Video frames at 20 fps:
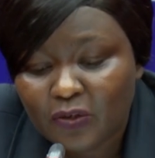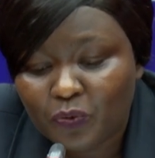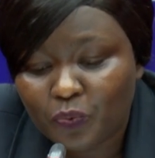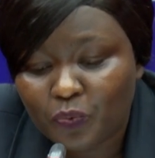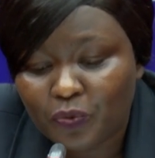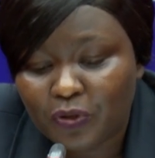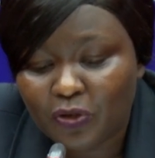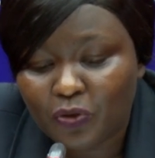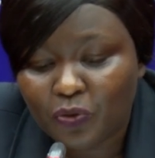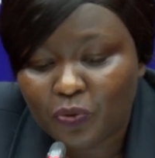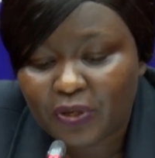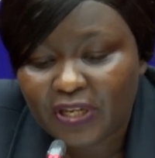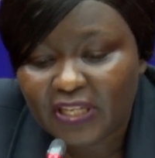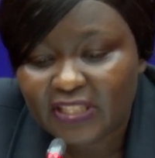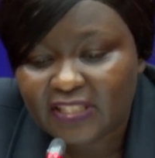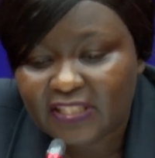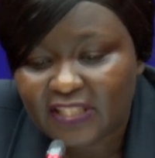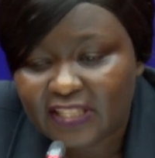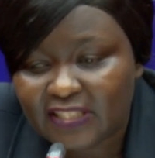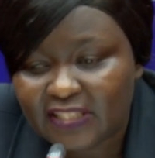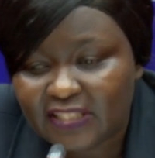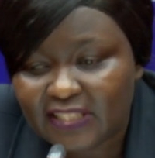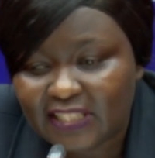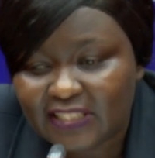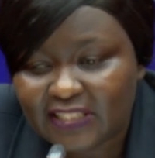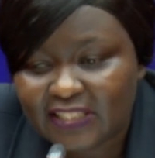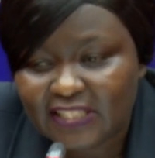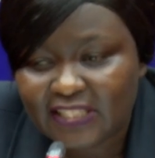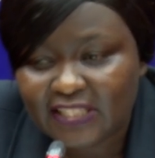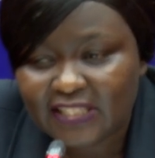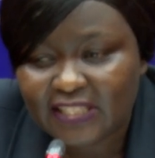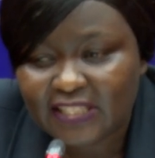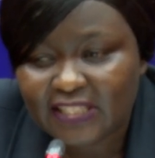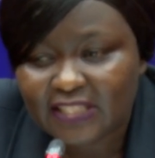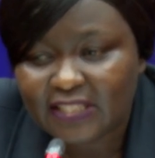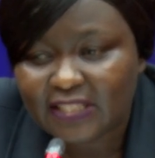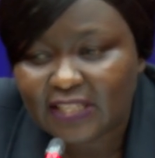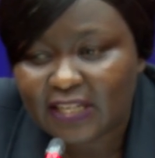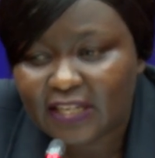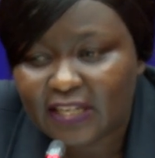will look at the
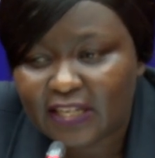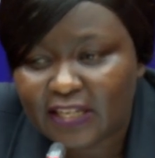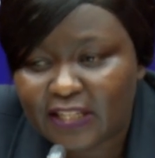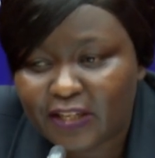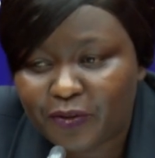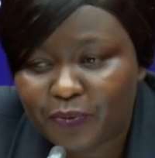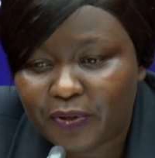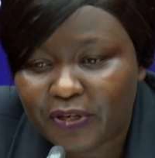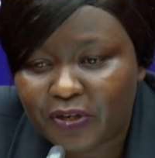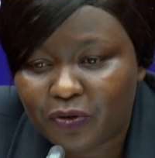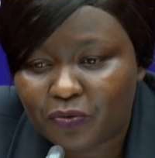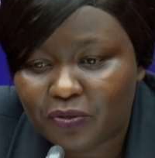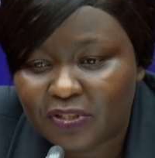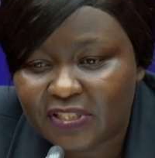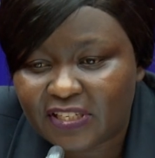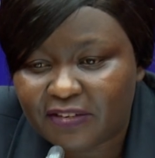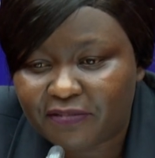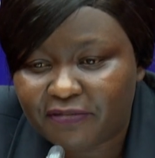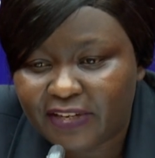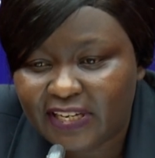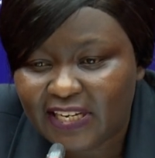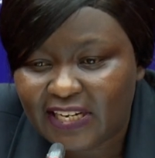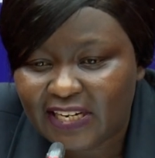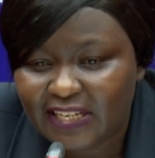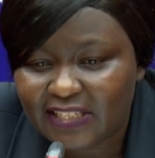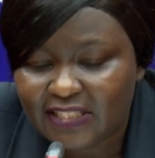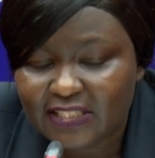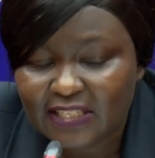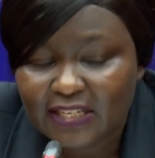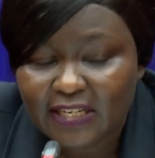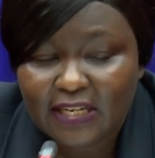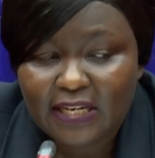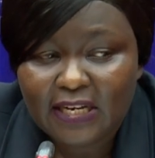statistics, another one on surveillance,